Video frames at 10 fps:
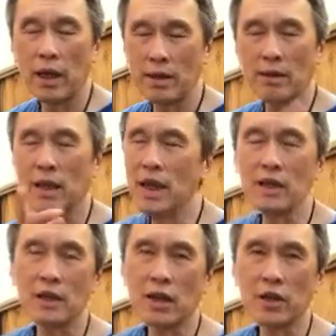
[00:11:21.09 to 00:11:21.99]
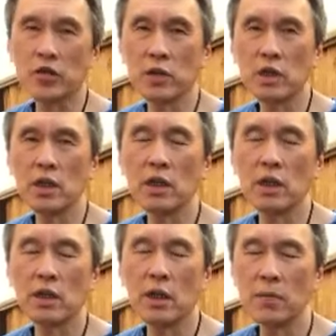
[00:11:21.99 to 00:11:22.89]
and that is actually
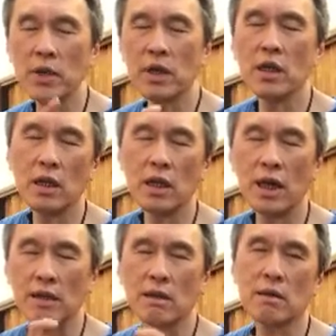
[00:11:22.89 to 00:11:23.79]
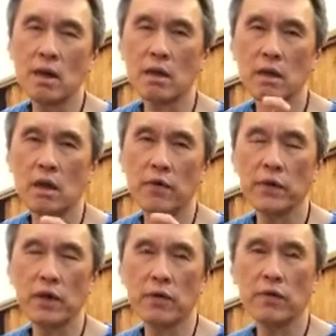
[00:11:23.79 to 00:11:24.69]
the beginning understanding
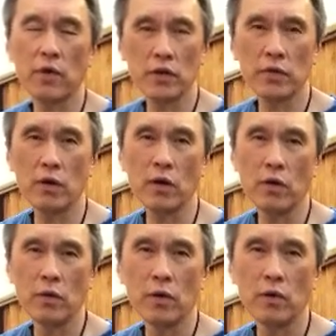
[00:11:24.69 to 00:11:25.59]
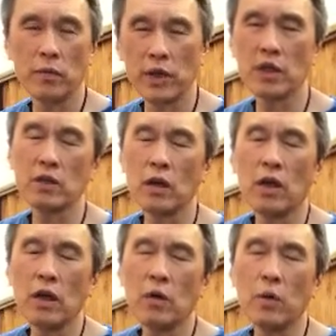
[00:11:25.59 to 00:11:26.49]
of the force flow because
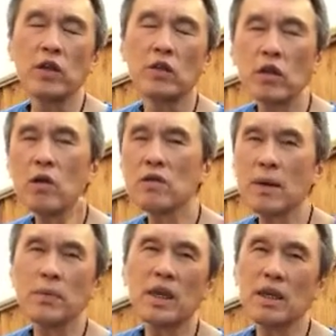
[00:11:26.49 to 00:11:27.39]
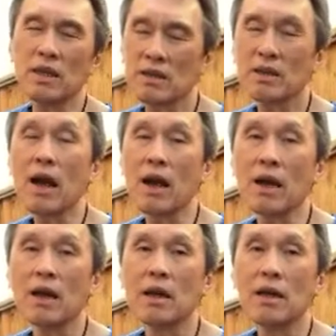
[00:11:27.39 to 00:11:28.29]
when you know something is stuck
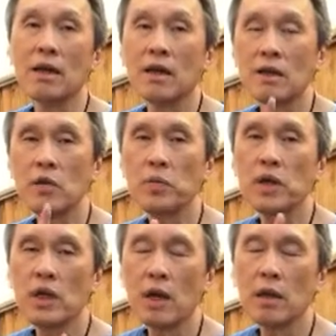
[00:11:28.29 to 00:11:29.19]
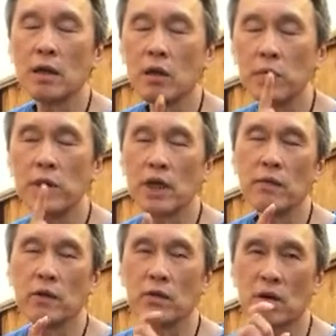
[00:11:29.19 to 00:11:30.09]
you begin you
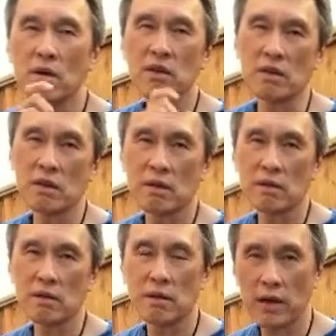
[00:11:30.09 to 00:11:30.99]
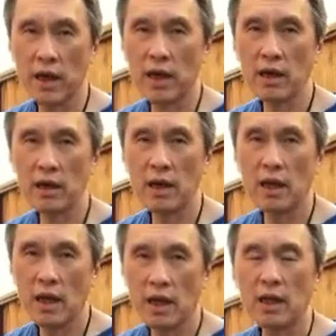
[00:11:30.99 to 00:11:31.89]
begin to notice okay
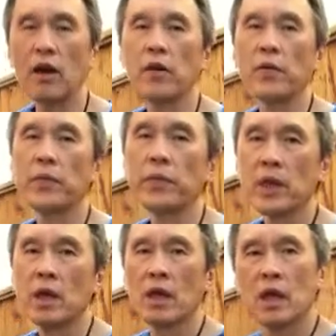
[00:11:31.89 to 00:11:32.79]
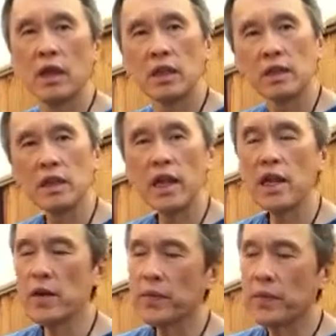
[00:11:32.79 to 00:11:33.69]
now say